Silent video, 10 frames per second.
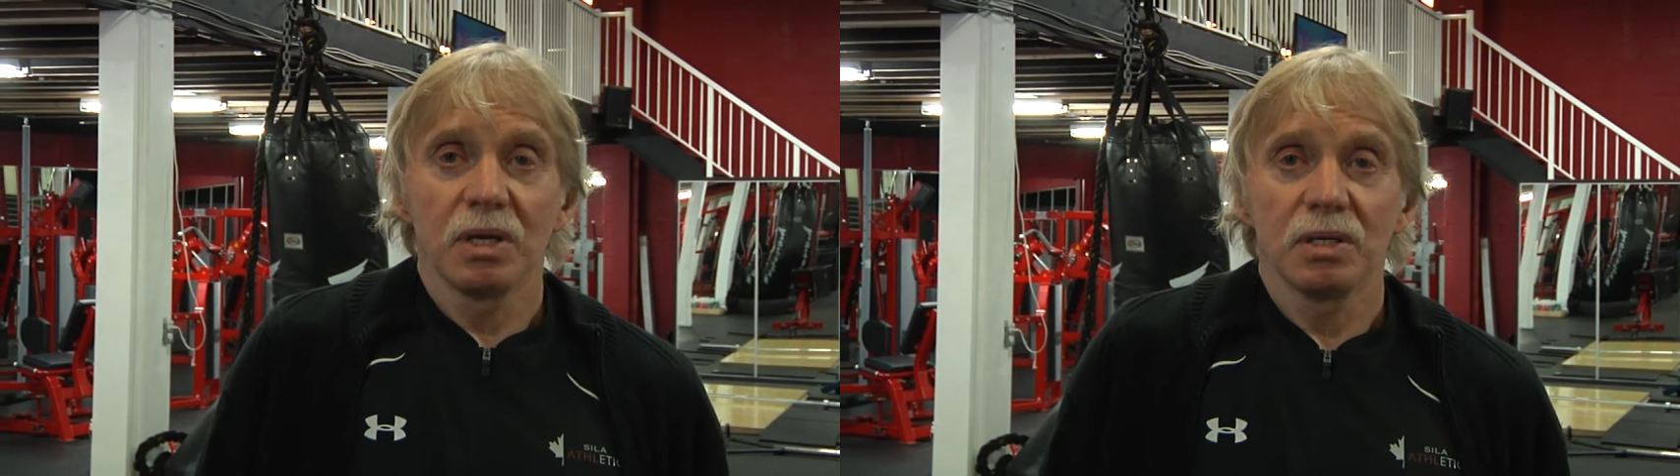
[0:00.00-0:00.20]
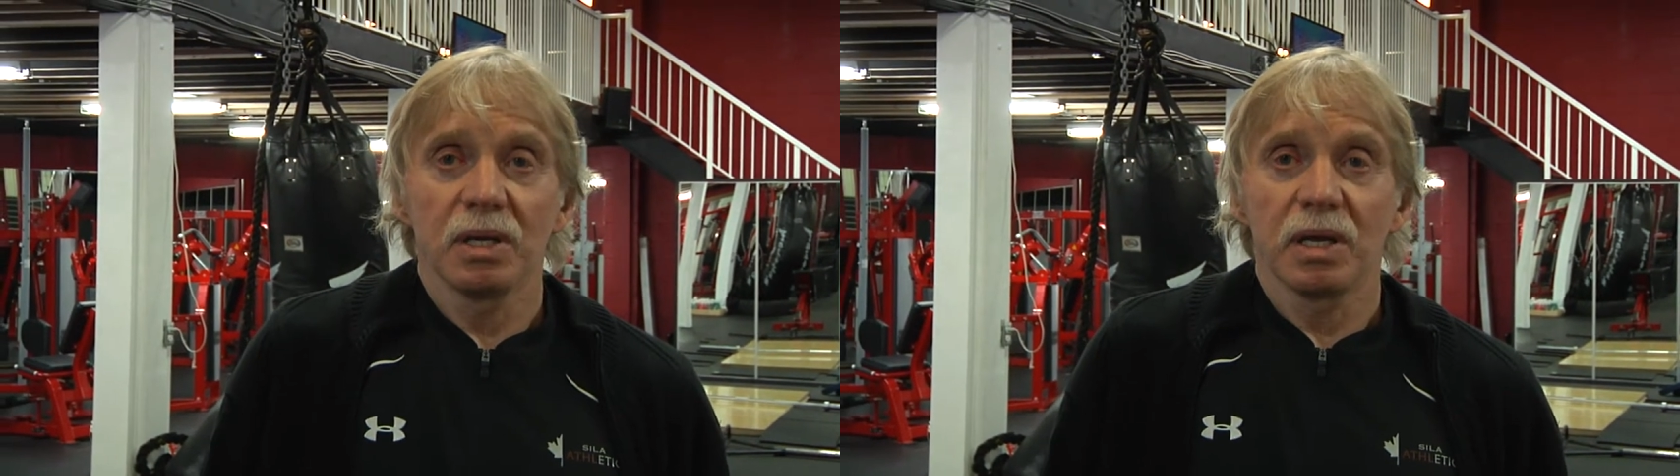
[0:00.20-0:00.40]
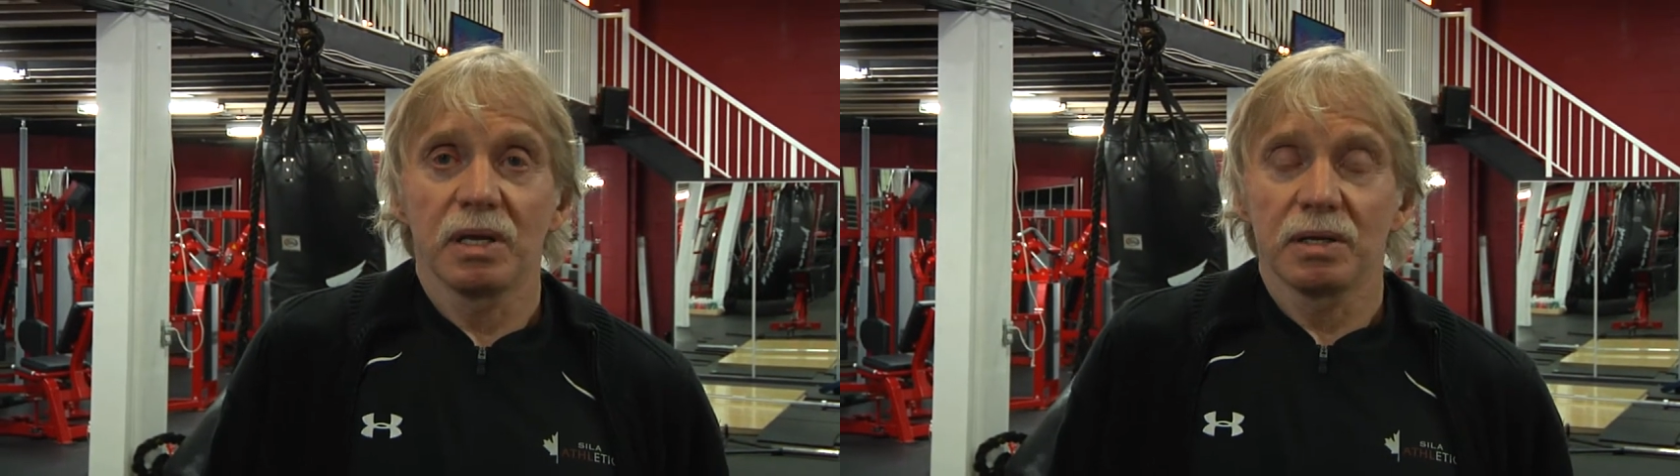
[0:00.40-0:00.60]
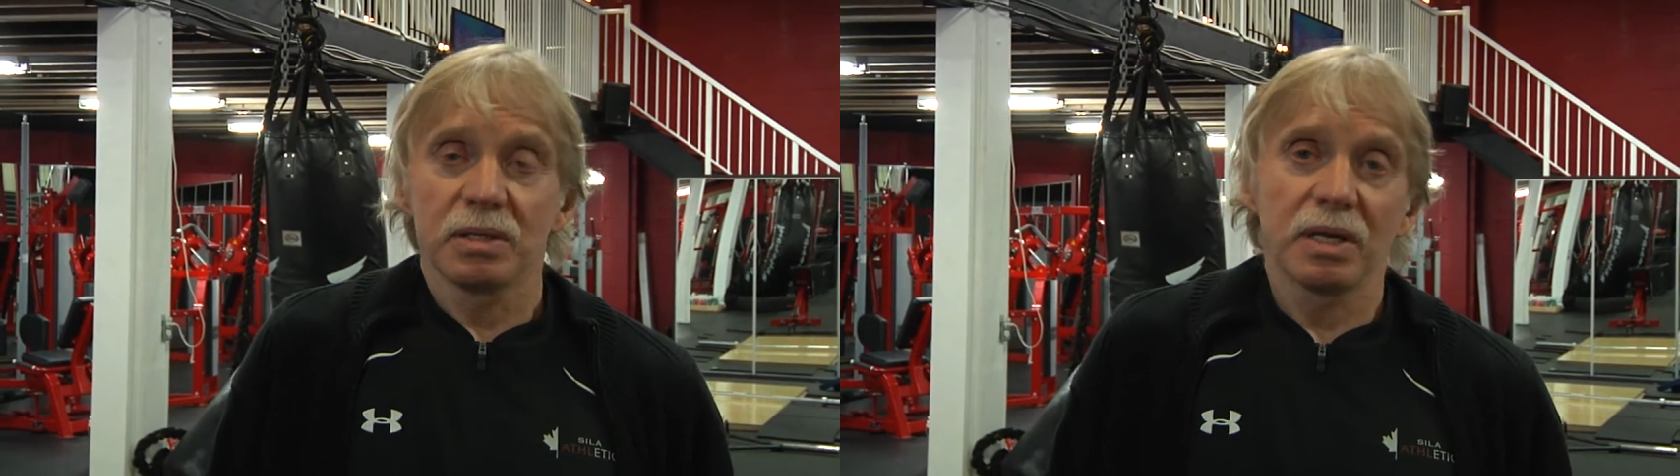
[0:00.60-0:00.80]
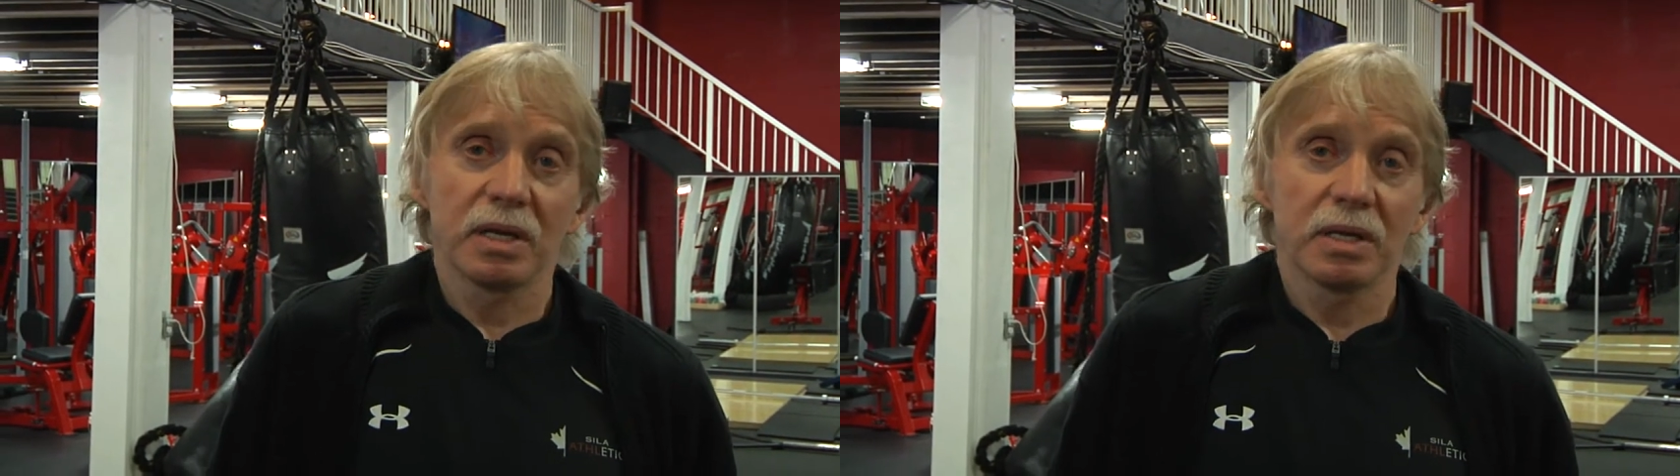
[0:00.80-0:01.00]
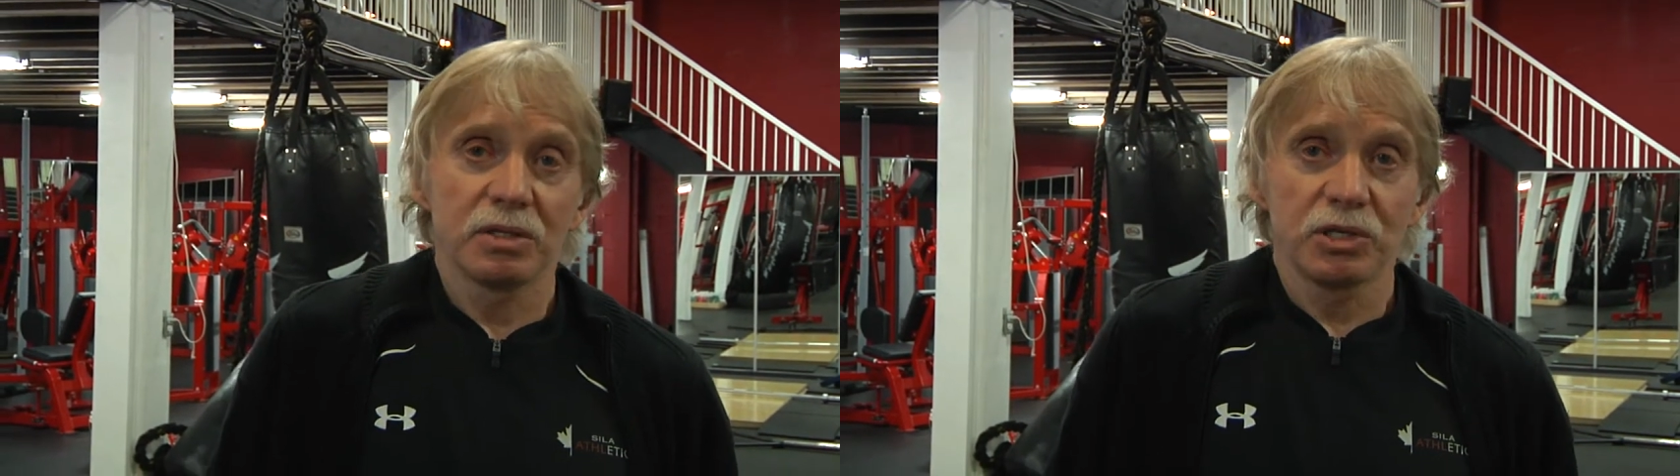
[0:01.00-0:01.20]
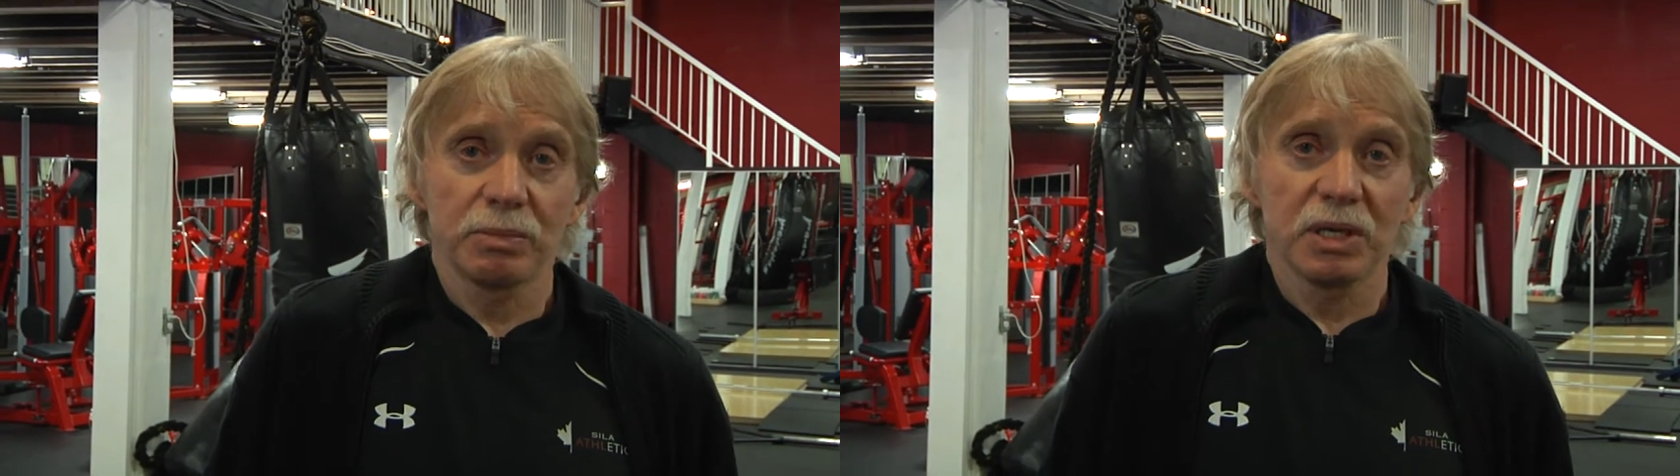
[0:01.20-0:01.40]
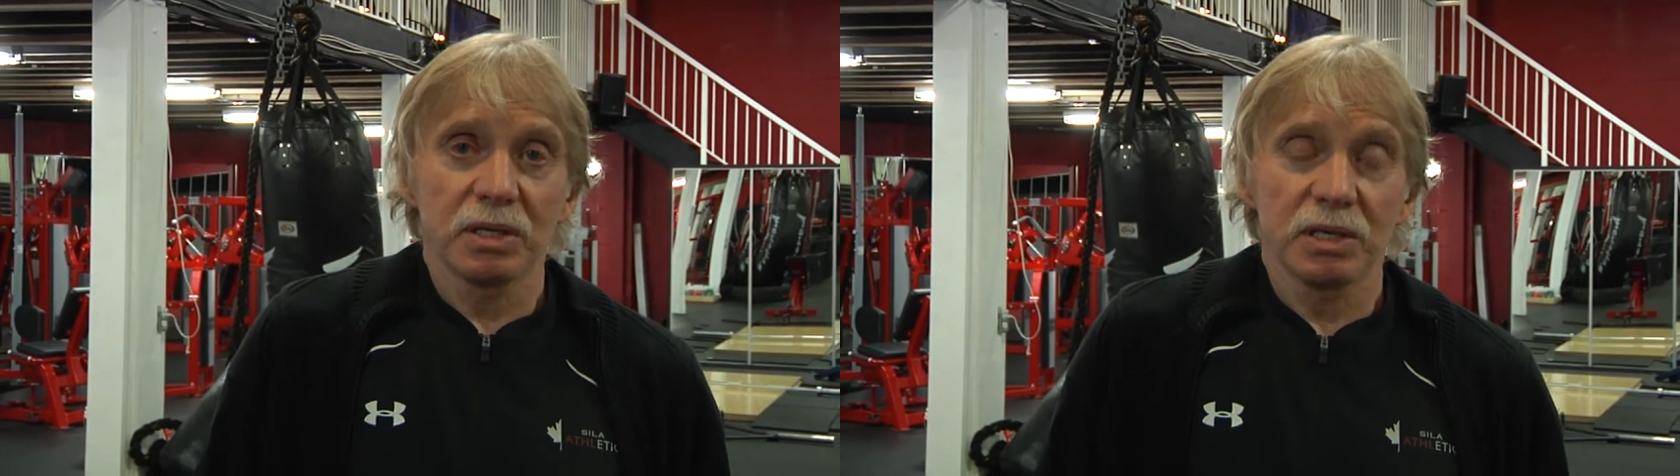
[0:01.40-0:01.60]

The Jimmy,